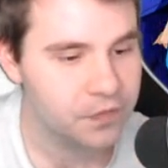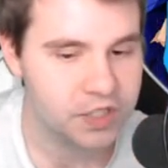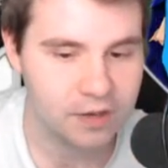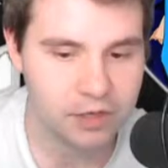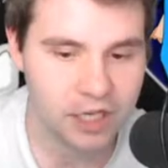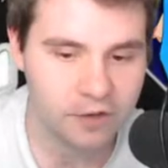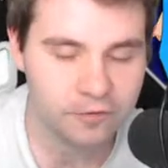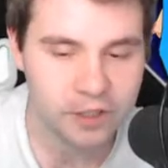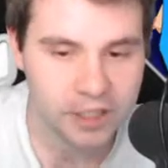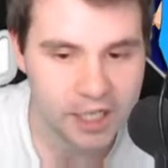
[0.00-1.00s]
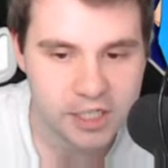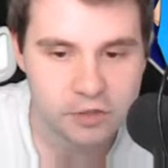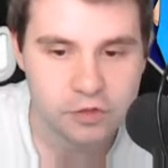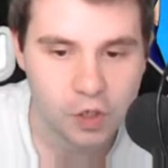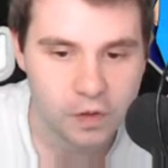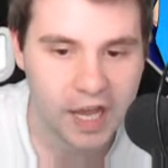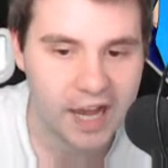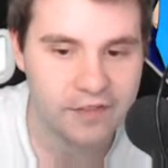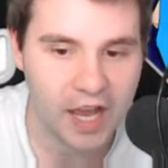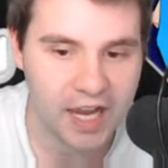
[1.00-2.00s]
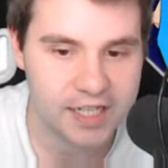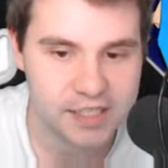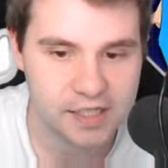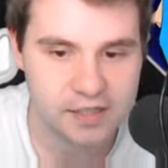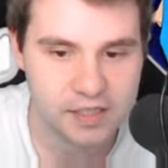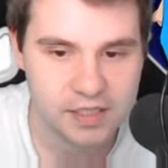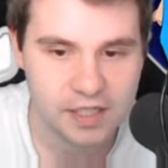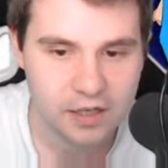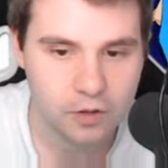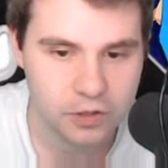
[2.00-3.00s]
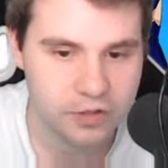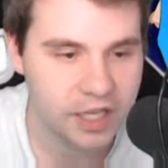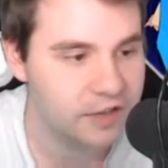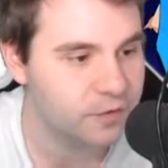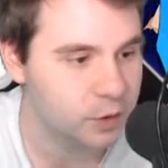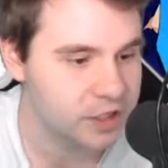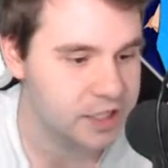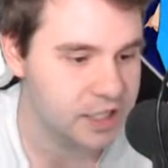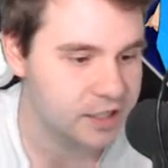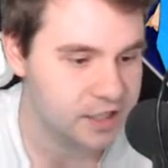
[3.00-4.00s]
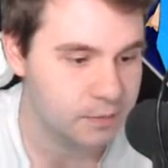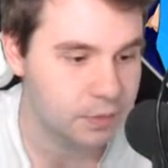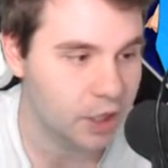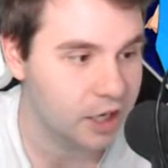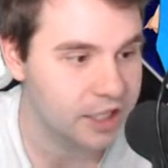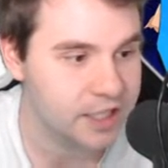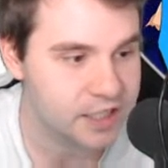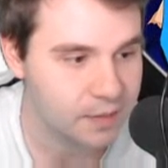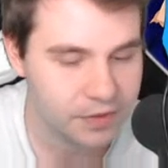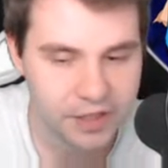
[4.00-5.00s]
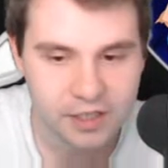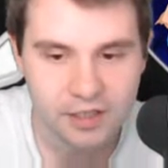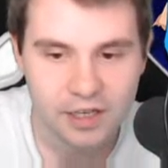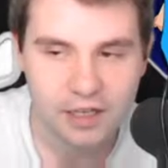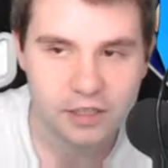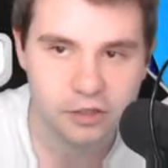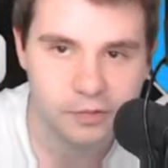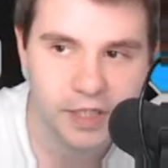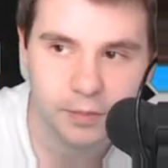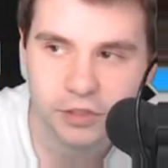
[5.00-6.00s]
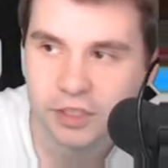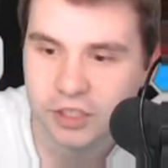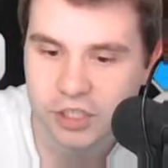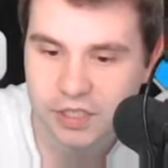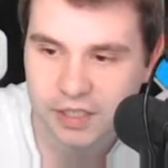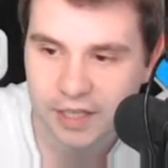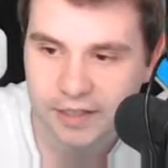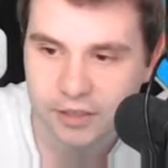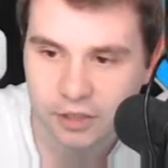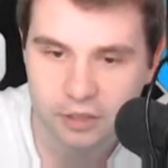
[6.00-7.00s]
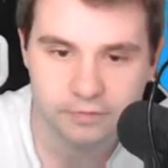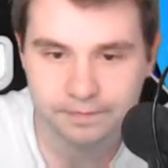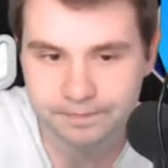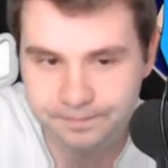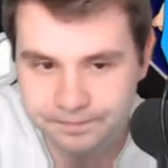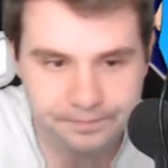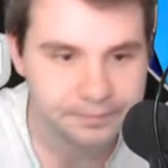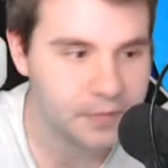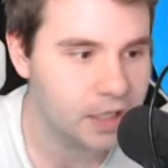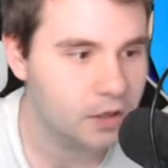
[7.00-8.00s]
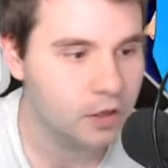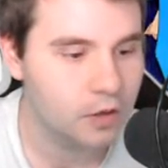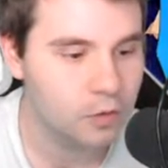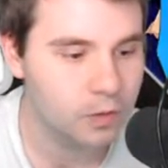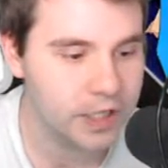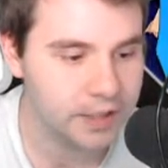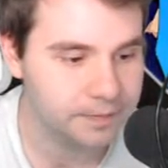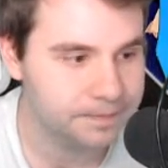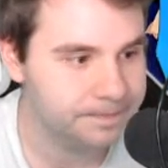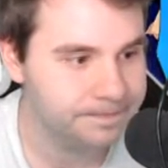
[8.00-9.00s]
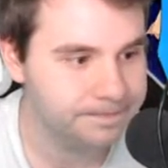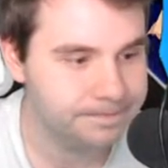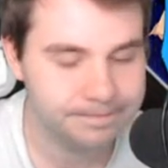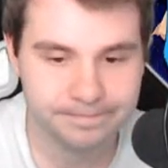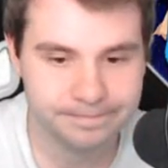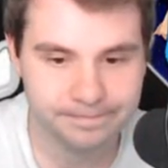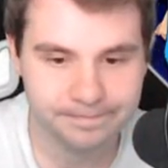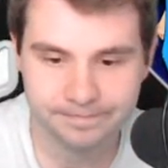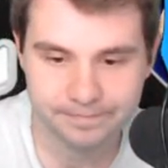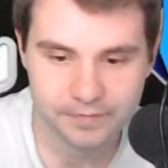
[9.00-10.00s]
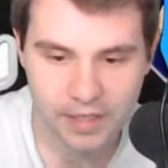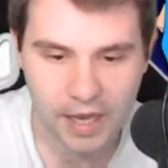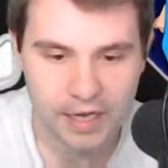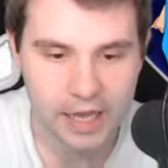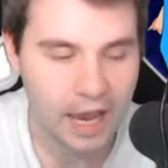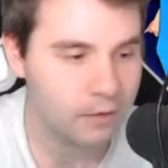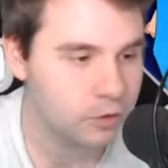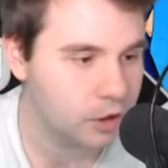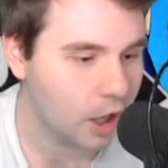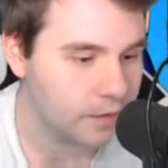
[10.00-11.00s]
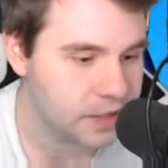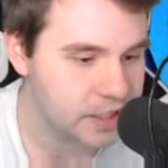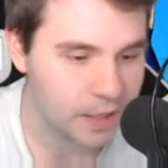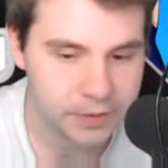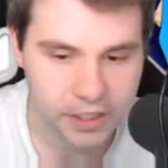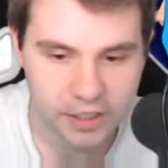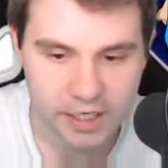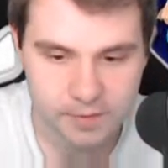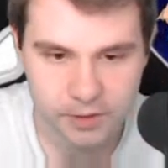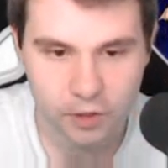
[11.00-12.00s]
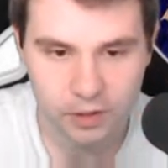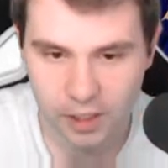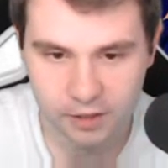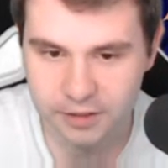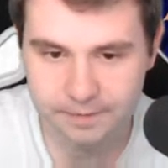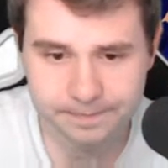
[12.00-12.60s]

So that way, if in case you don't have access or you can't fully see because I'm blocking something, you'll be able to just, like, you know, read it. And I will obviously update it as we go along.